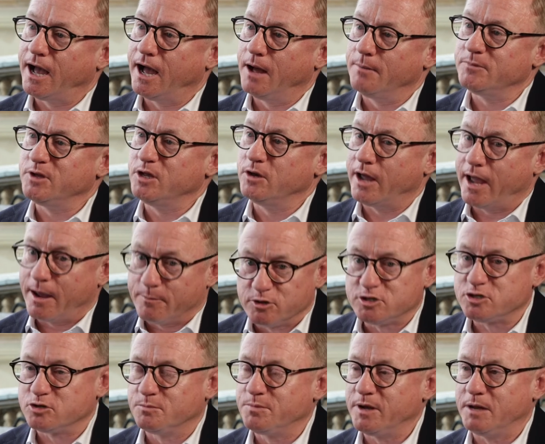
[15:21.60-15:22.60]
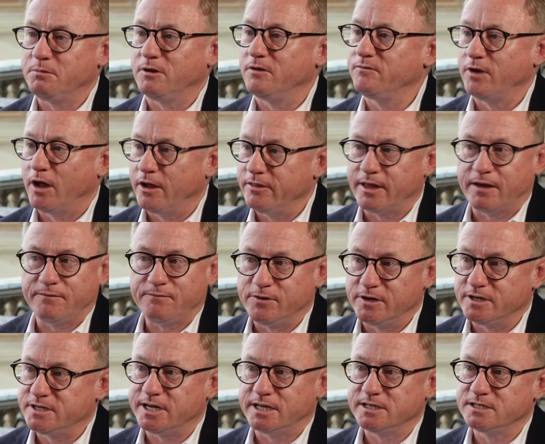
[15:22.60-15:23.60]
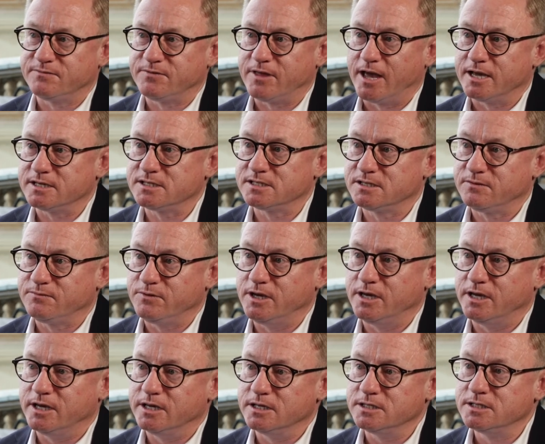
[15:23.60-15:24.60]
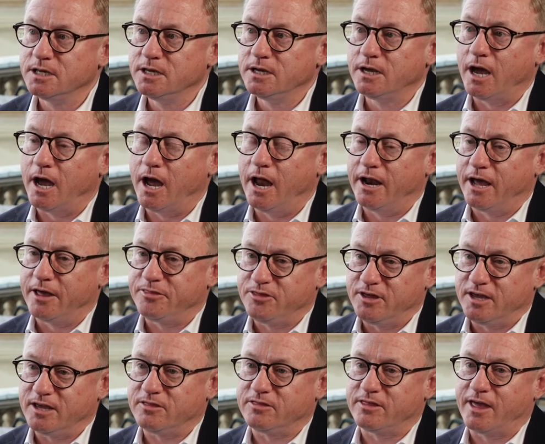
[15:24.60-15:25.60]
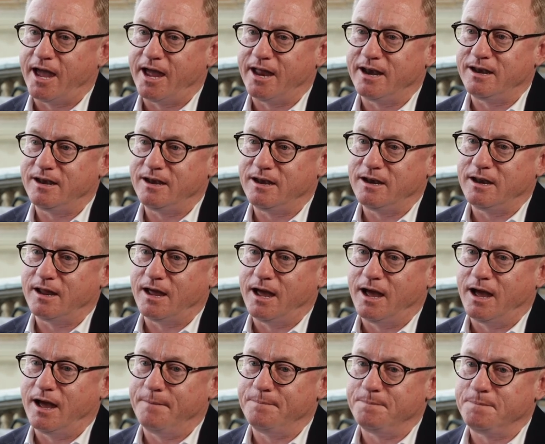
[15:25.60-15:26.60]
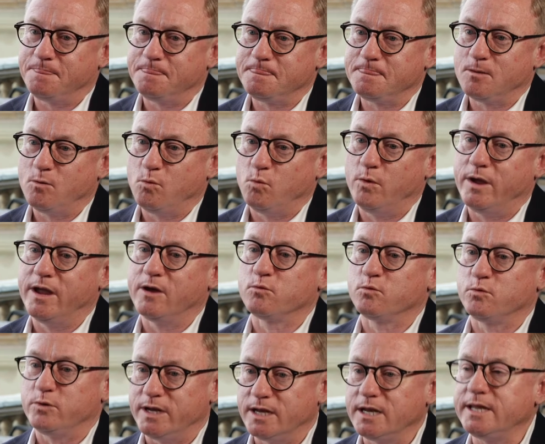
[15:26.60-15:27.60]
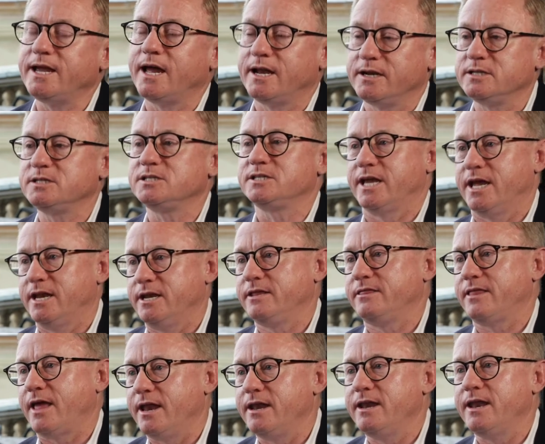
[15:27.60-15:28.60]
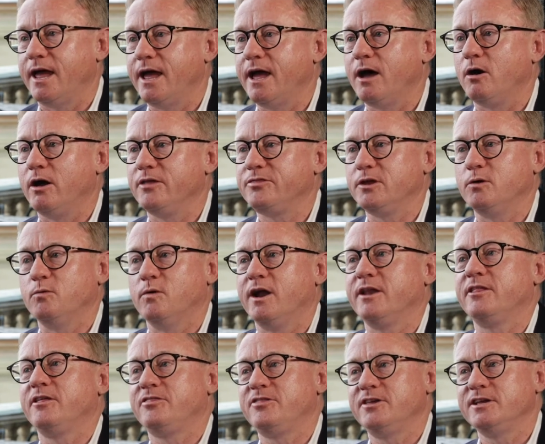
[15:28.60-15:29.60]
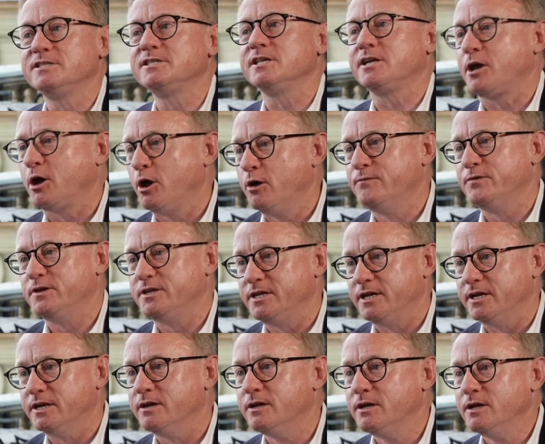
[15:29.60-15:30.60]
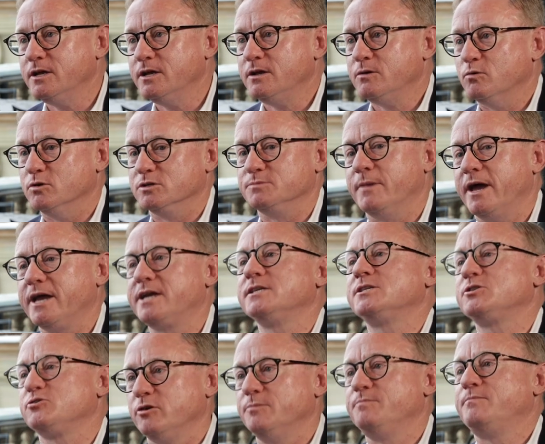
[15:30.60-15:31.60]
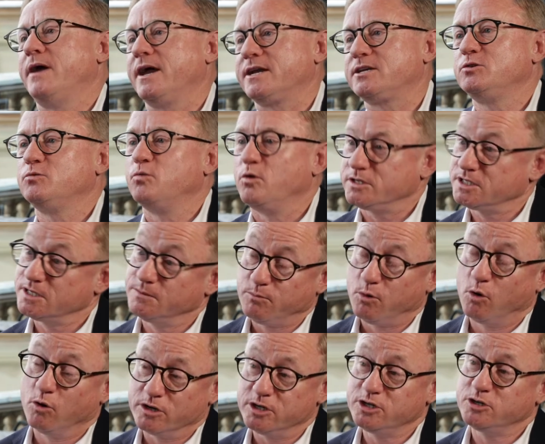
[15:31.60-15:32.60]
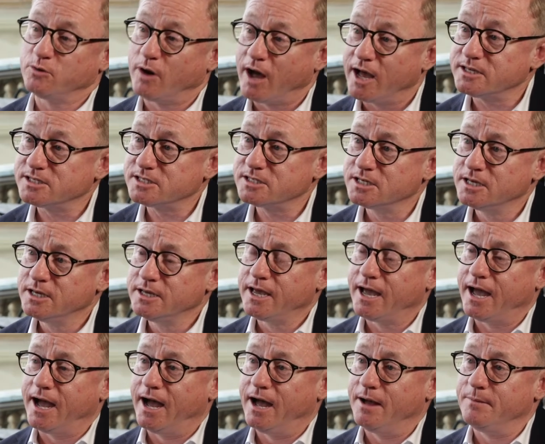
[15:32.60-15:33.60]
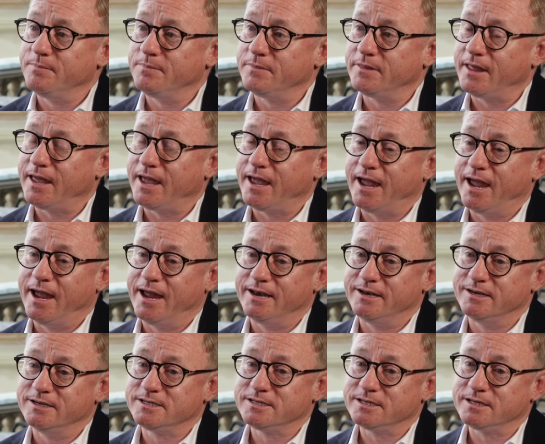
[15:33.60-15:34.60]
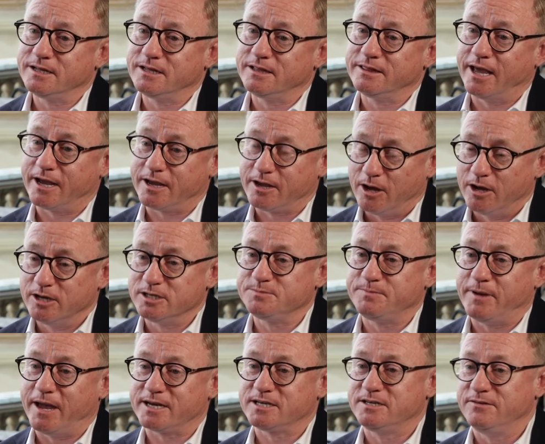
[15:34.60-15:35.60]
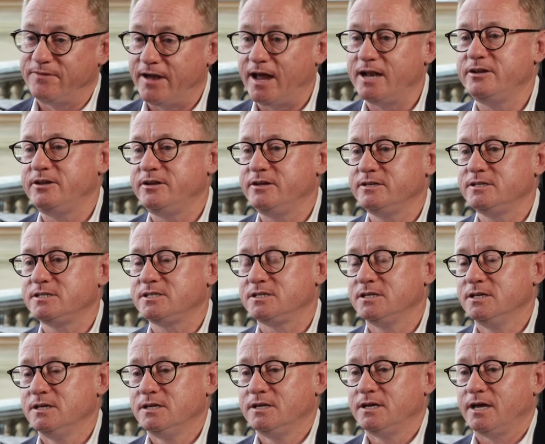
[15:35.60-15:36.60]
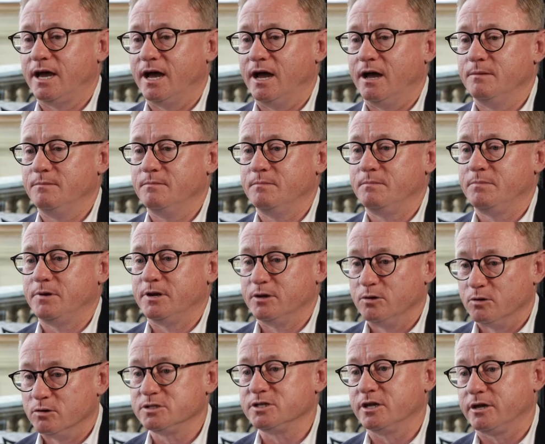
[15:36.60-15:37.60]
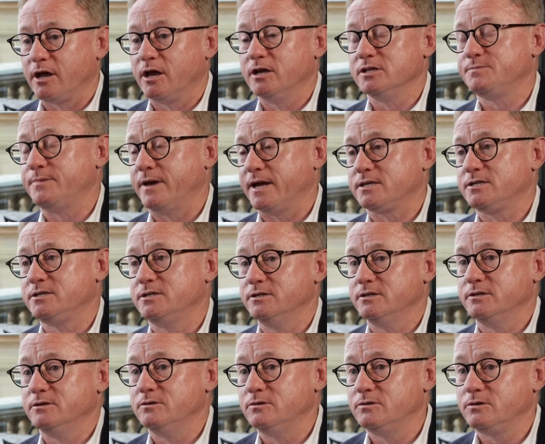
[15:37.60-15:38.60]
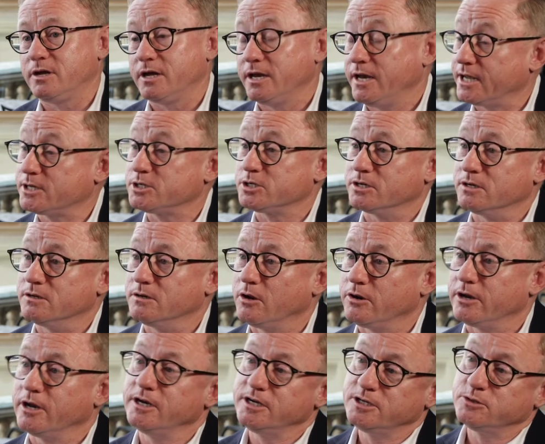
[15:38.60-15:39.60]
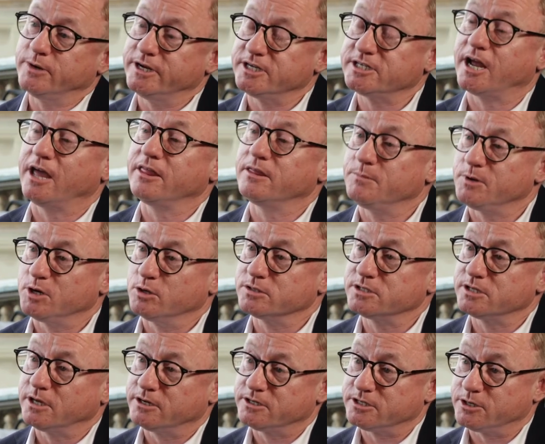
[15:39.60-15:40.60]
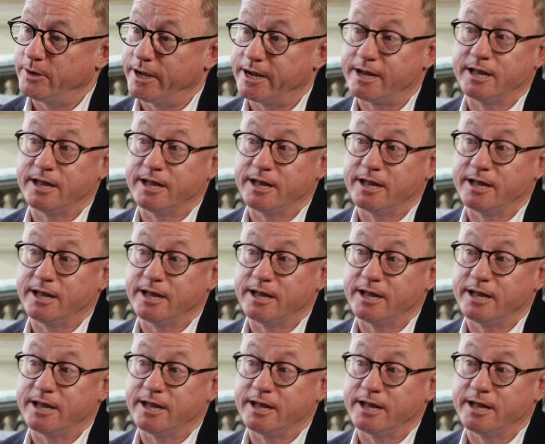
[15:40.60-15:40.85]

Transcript: Um, you know, Aboriginal people have known that for tens of thousands of years. And I think that um, we're really understanding that now. I think one of the things that COVID did was make us strip back to what's important to us. Um, and that goes back to values, um, but it also goes back to connection, not only to each other, but also to our